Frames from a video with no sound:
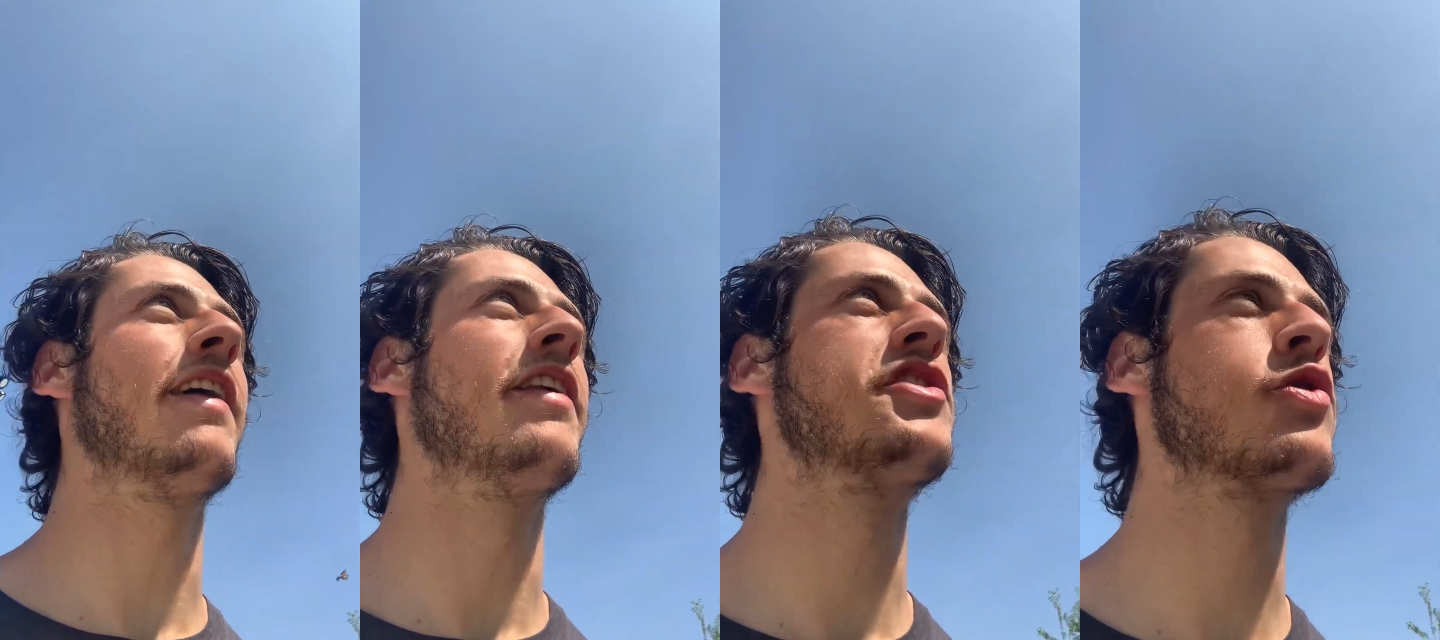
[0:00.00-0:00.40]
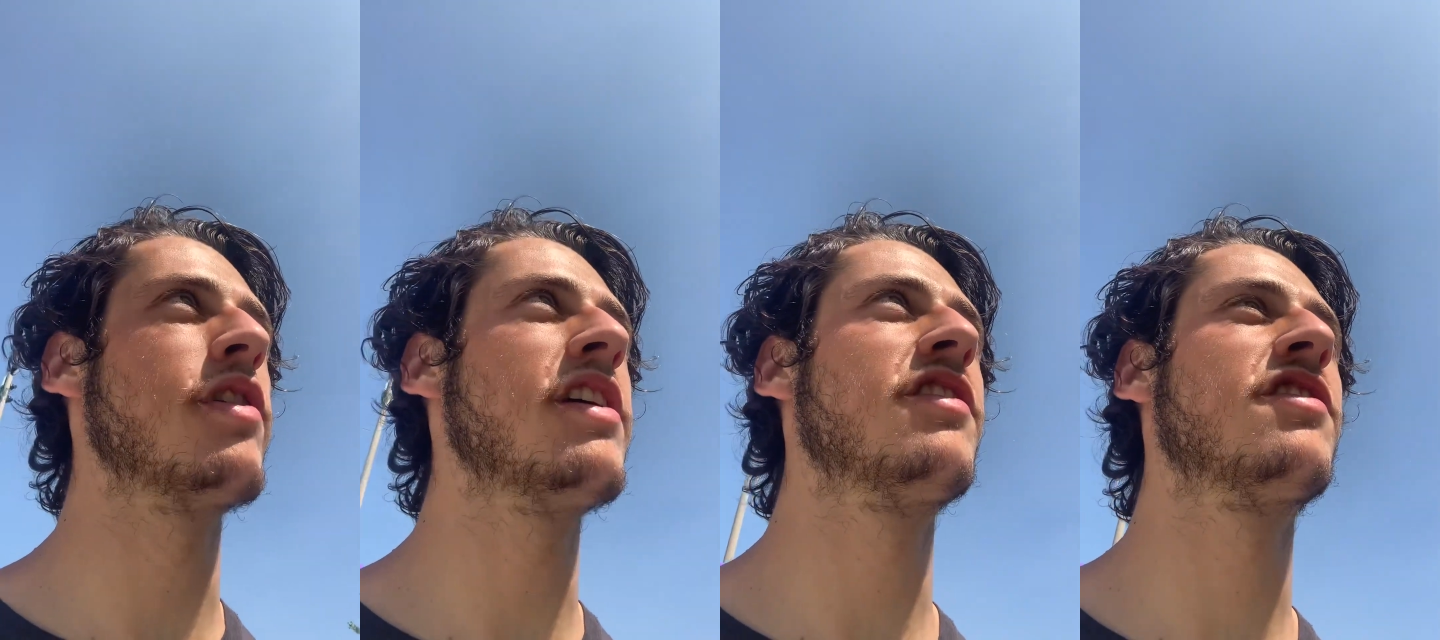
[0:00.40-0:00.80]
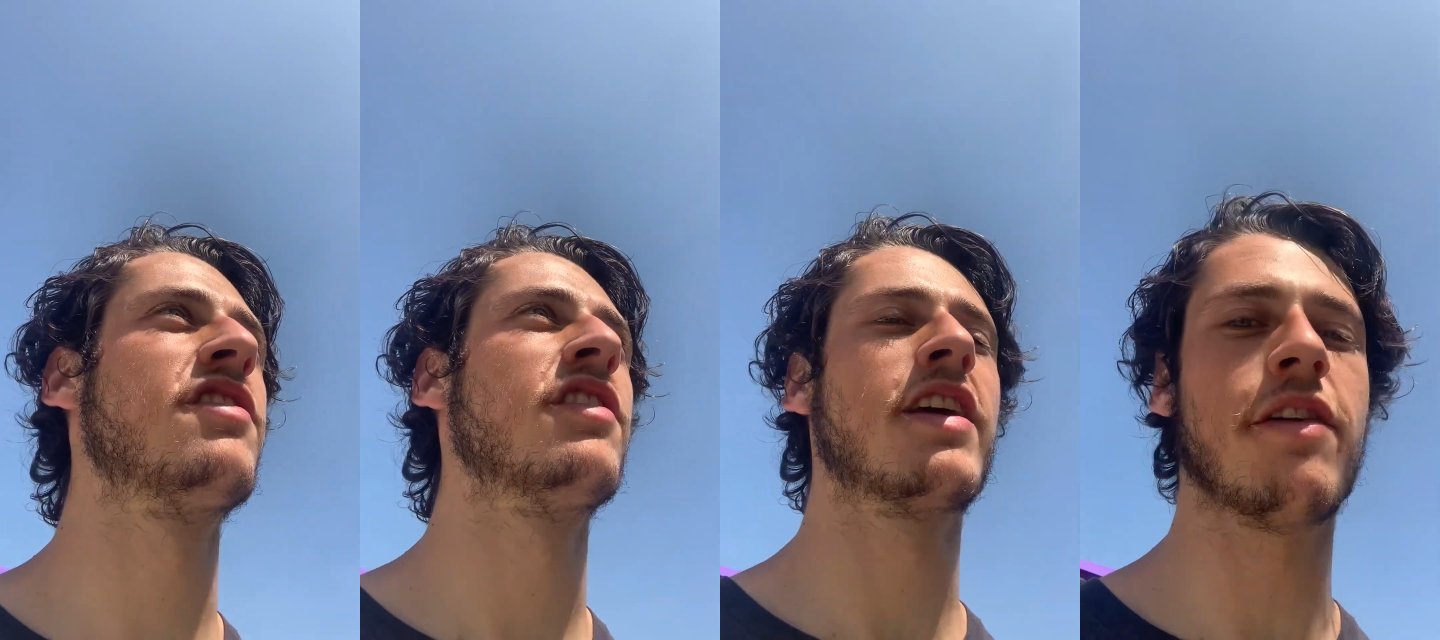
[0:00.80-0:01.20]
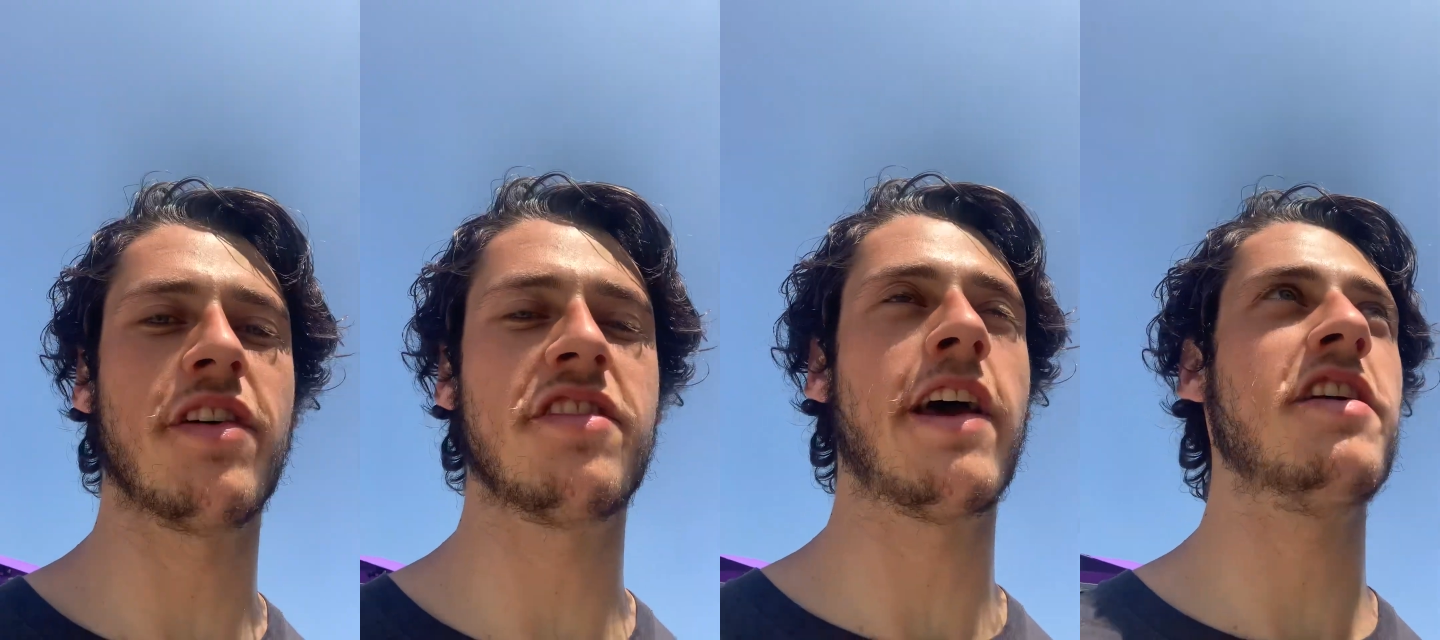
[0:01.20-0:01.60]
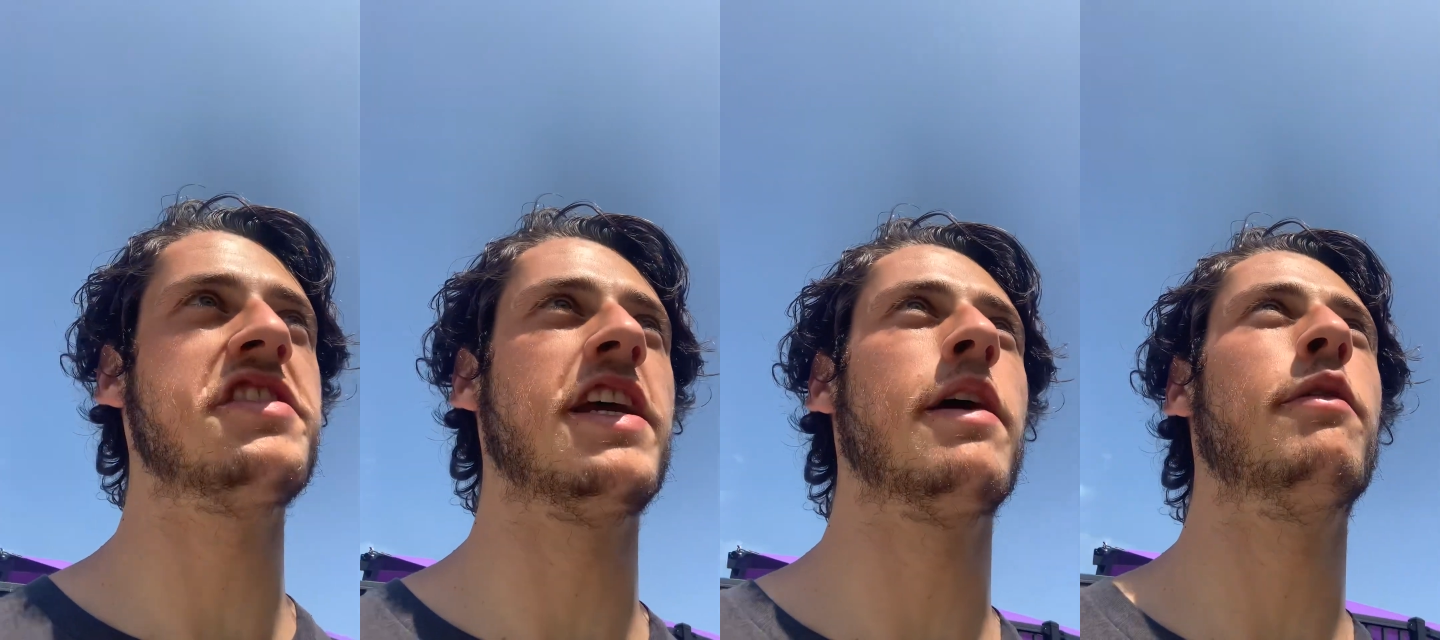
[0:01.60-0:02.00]
The trees give us
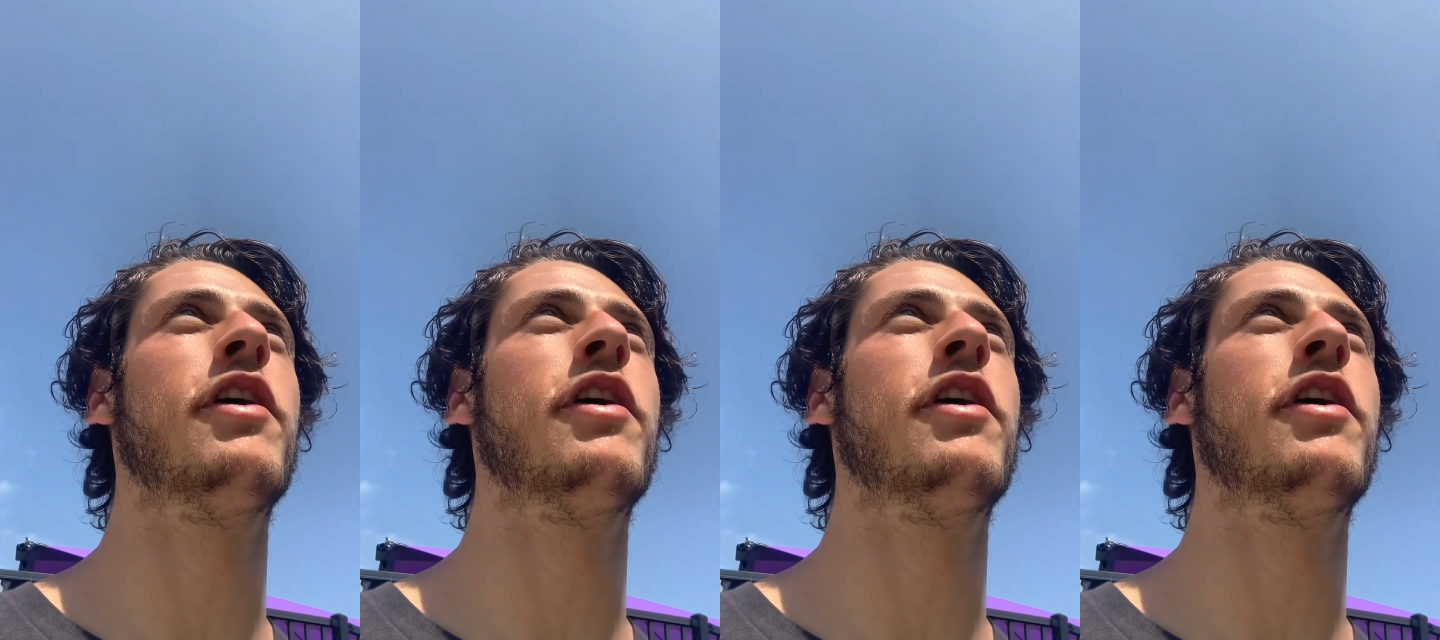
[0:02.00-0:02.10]
energy, and,